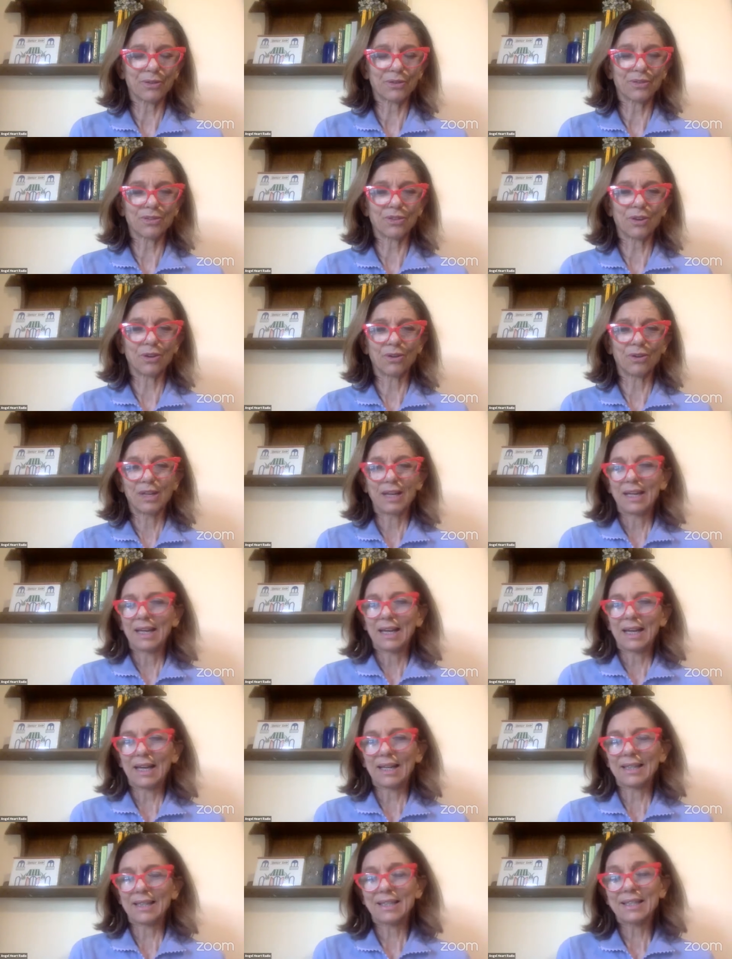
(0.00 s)
So
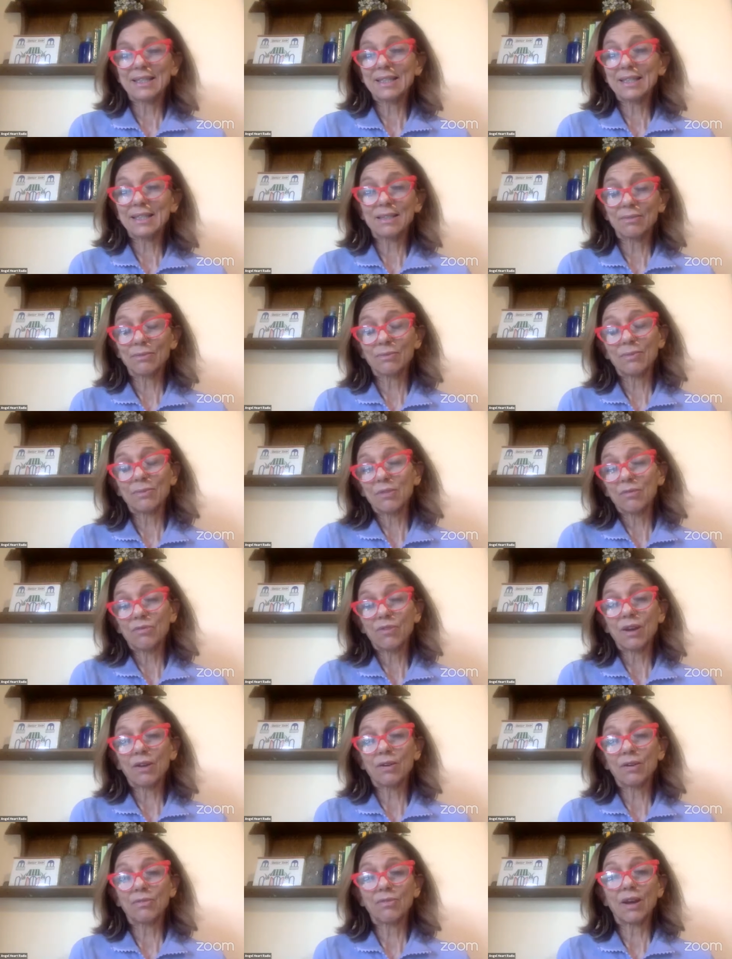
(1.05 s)
this is a
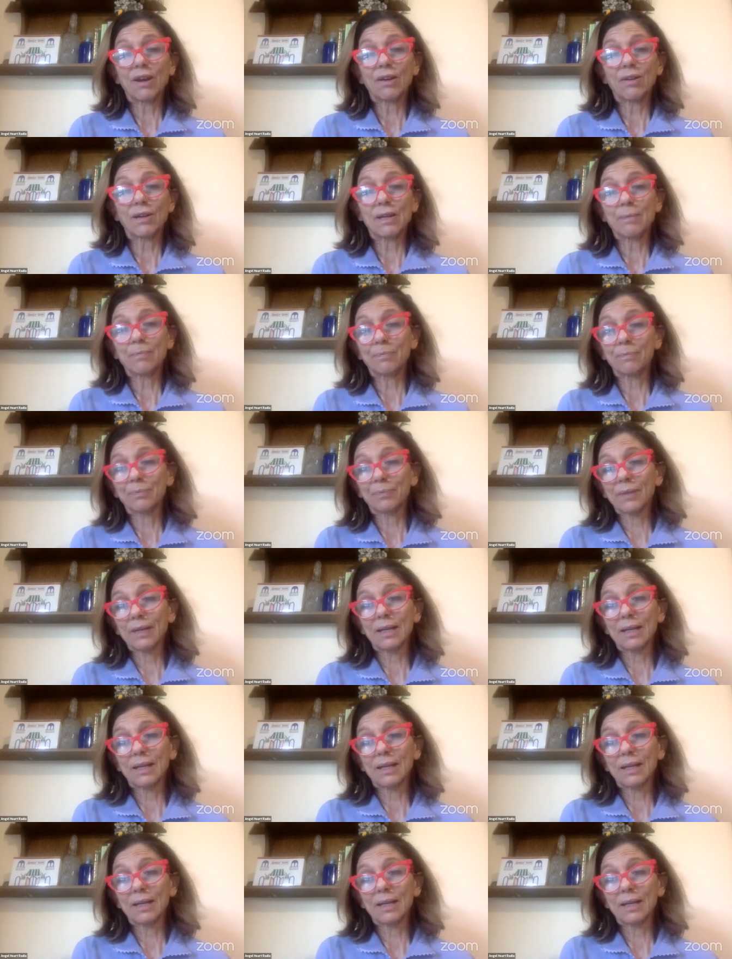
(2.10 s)
very, very